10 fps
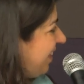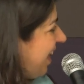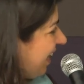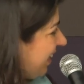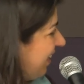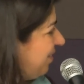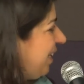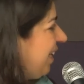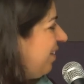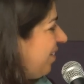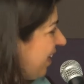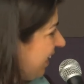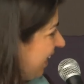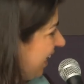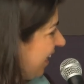like living in
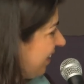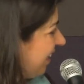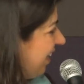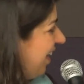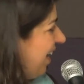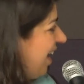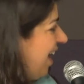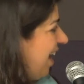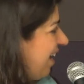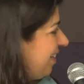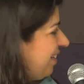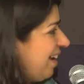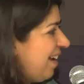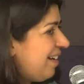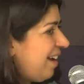Ranikhet and,
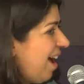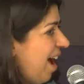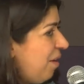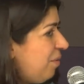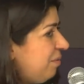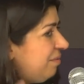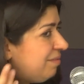and how,